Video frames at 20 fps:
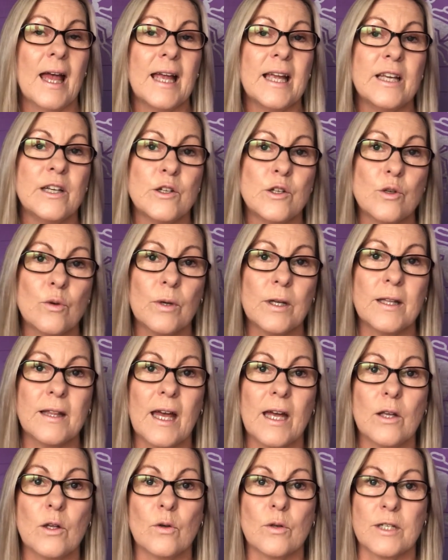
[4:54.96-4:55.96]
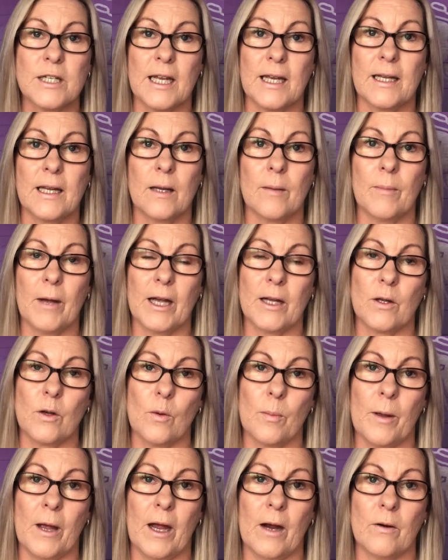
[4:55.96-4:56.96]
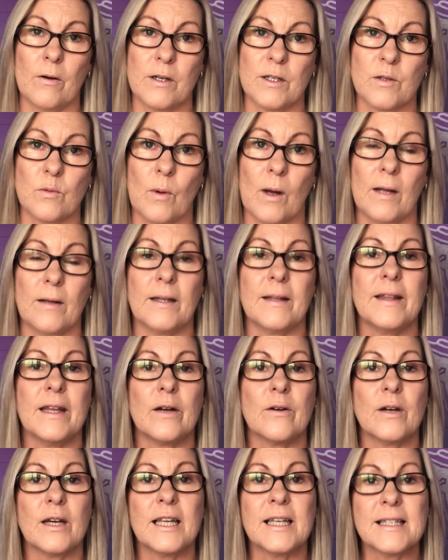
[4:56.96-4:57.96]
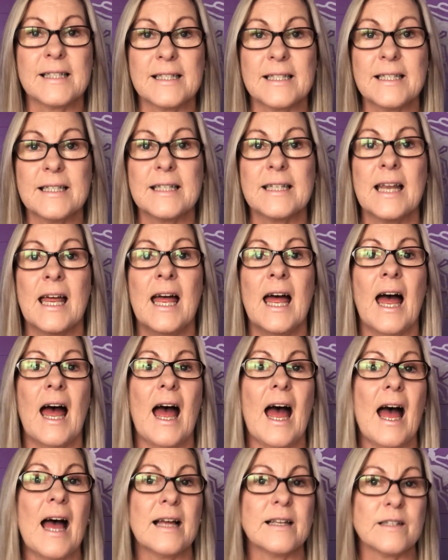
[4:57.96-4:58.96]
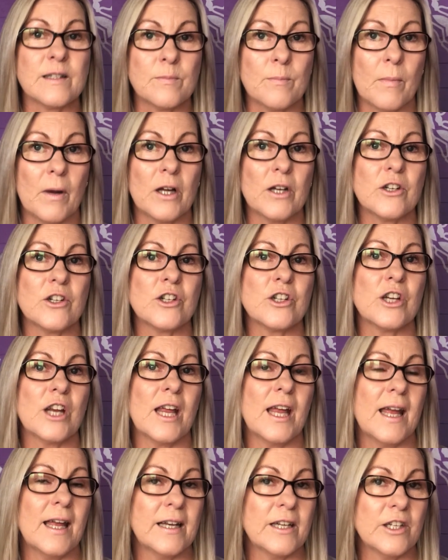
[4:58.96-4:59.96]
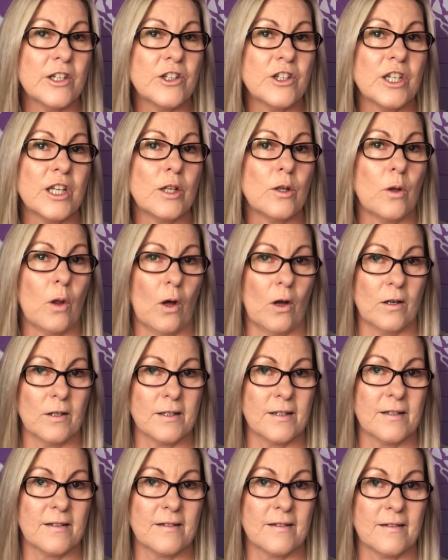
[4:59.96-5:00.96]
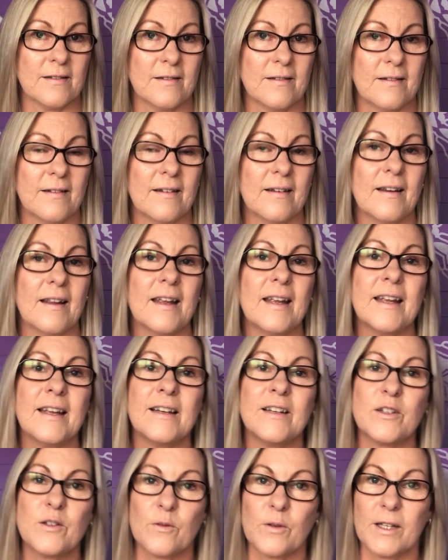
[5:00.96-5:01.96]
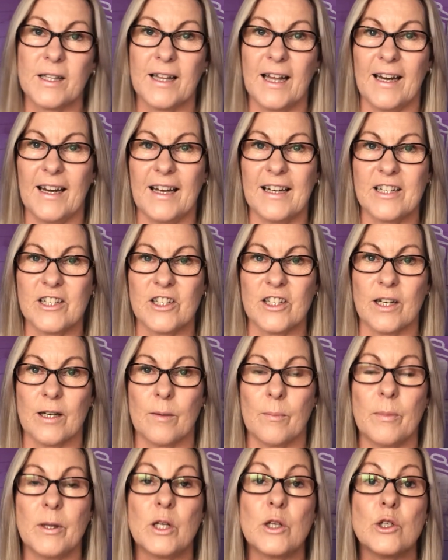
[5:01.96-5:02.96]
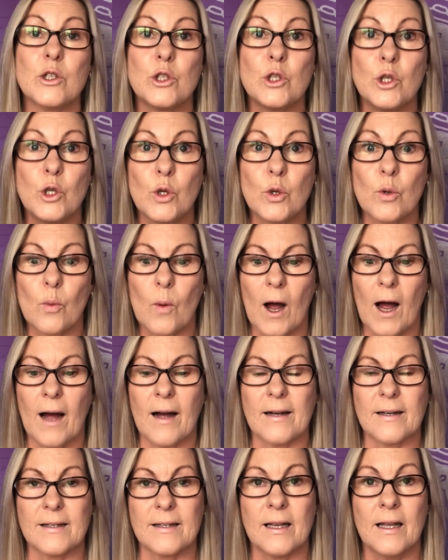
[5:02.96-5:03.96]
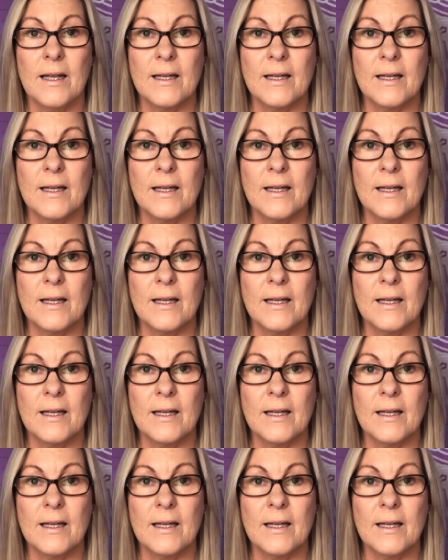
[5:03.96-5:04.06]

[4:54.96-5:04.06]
In doing that, you're taking back your power as well, and there isn't as much energy loss in doing that action, because you are